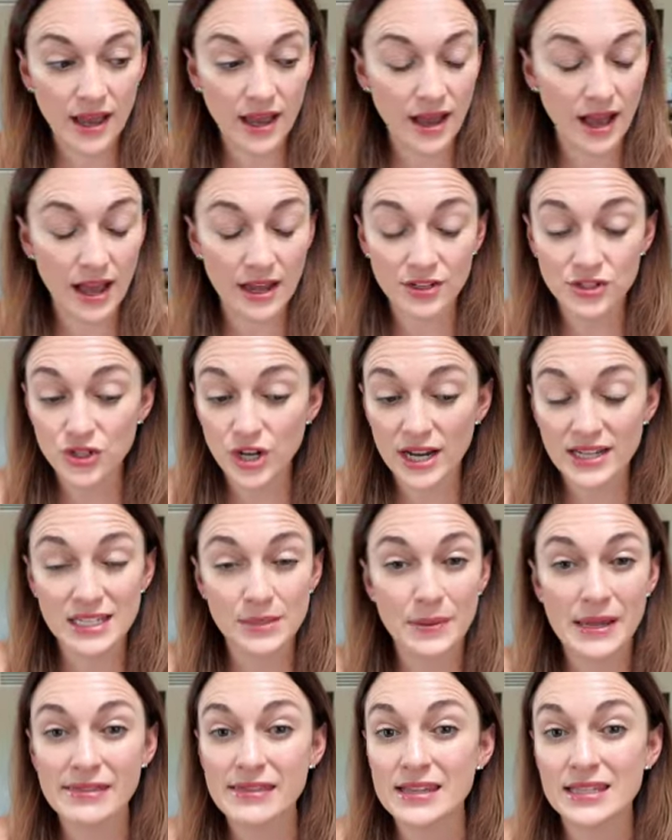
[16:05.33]
I tried to
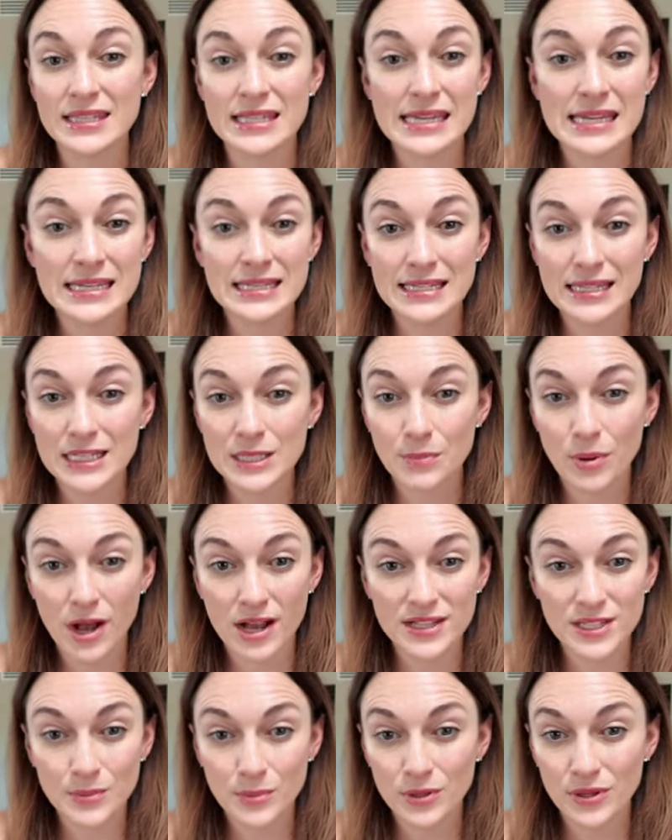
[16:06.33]
make this the easiest
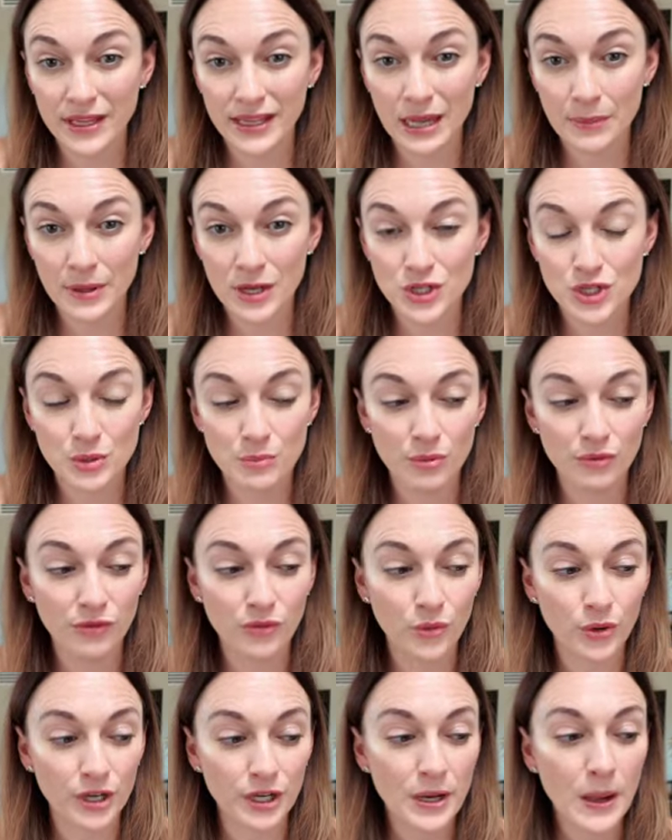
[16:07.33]
possible, like I mentioned
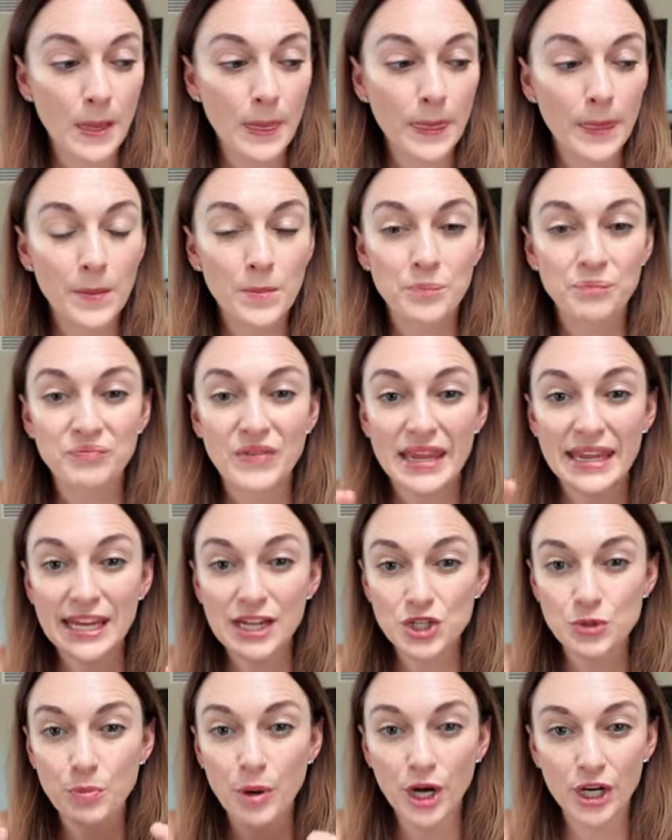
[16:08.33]
before.
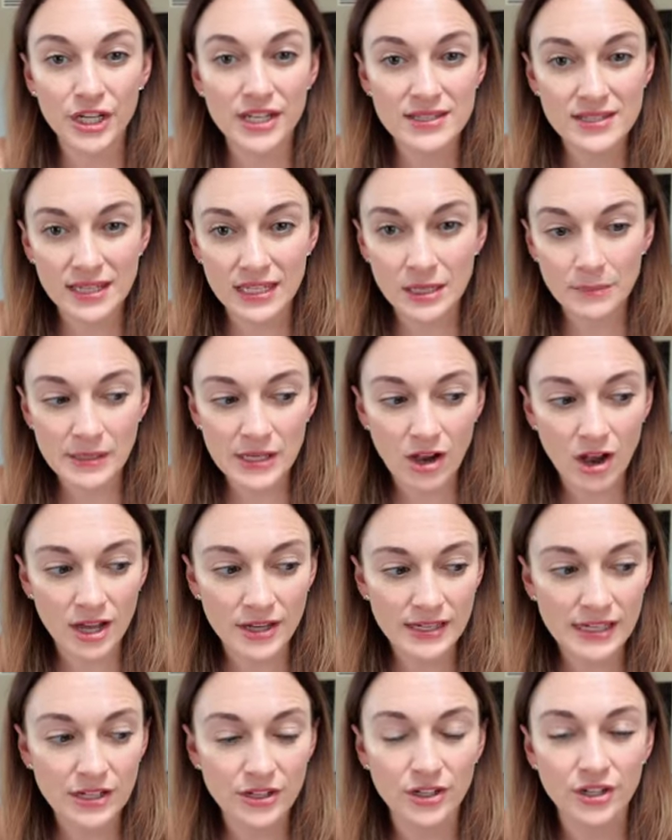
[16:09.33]
Each park is going to be
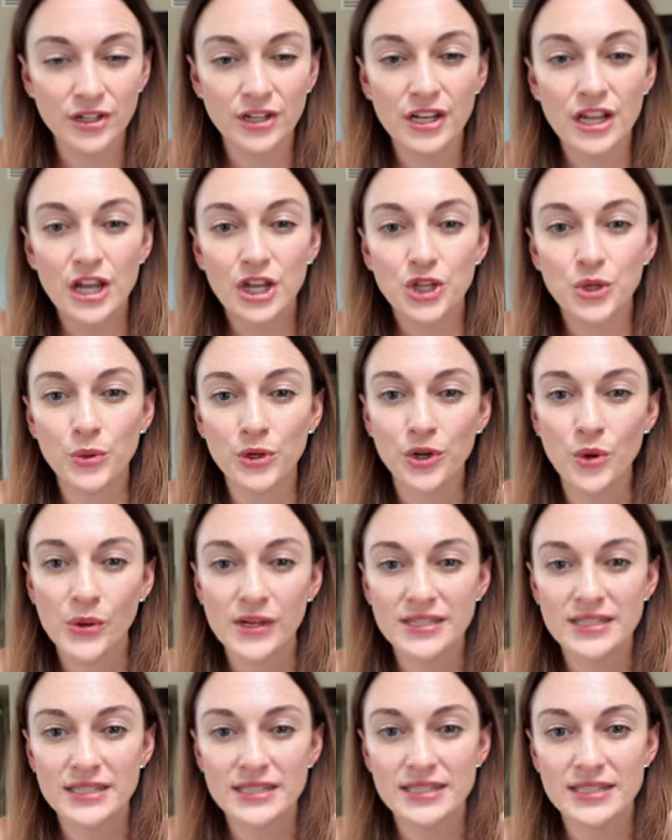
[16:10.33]
on here. You are
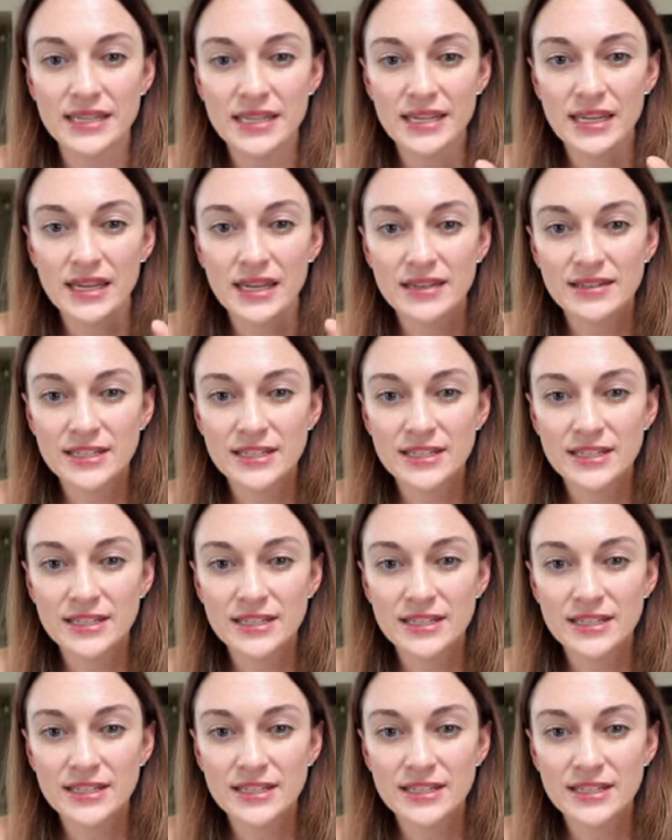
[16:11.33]
going to see